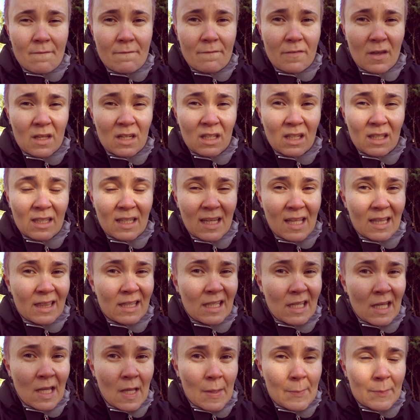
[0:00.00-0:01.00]
Finally at
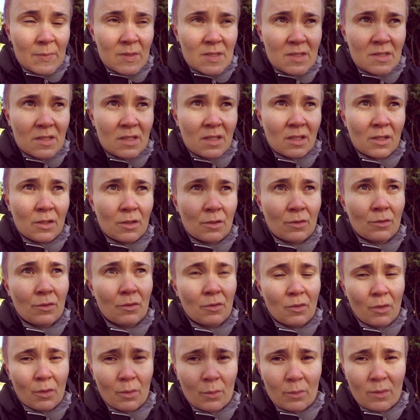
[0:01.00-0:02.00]
the embassy,
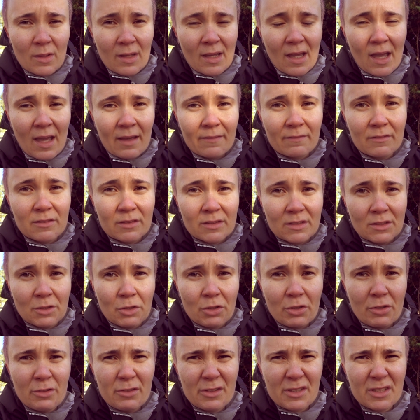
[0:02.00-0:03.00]
they have the
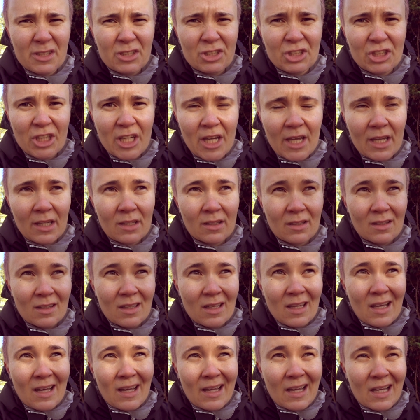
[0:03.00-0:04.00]
security check.
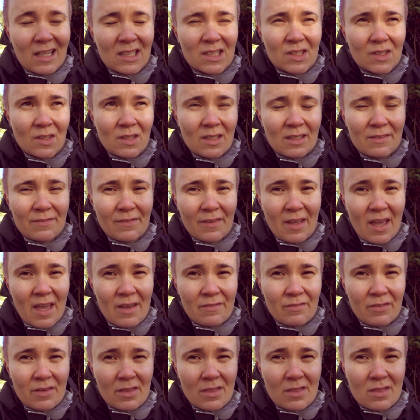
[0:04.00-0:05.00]
I had to leave
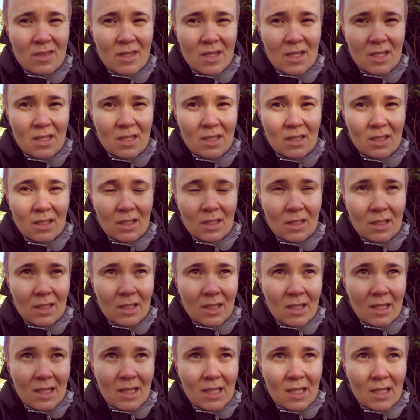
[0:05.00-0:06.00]
everything
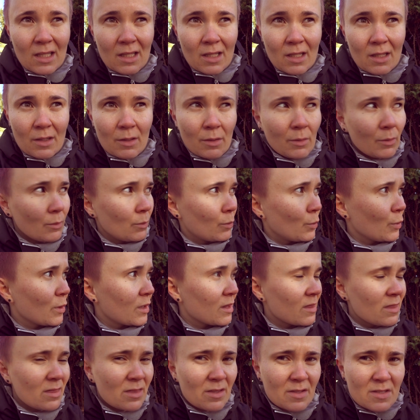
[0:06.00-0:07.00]

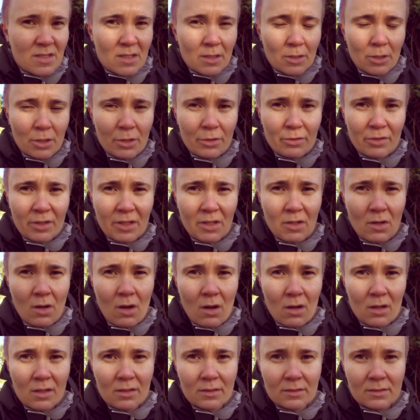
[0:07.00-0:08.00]
with the security
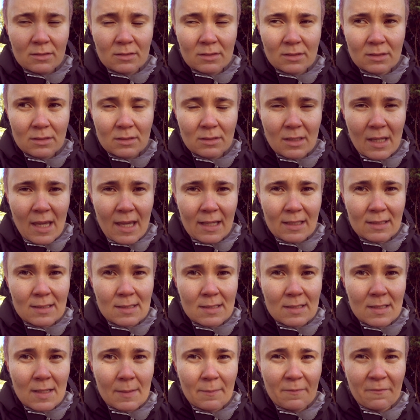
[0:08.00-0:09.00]
cards
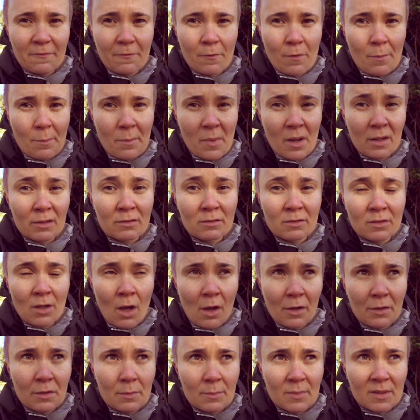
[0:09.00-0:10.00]
except for my
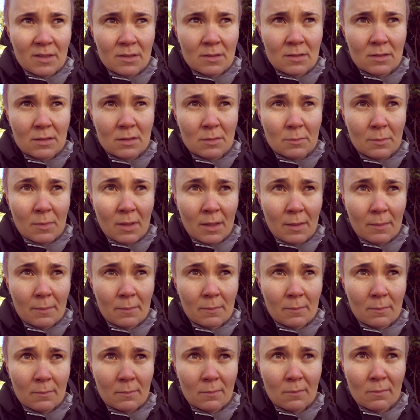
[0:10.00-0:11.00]
documents and
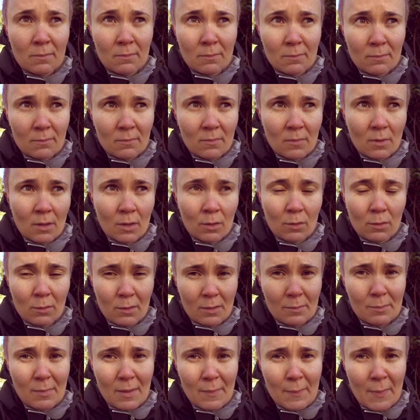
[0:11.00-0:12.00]

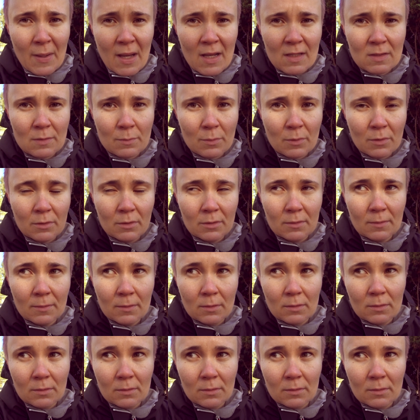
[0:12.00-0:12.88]
including my passport.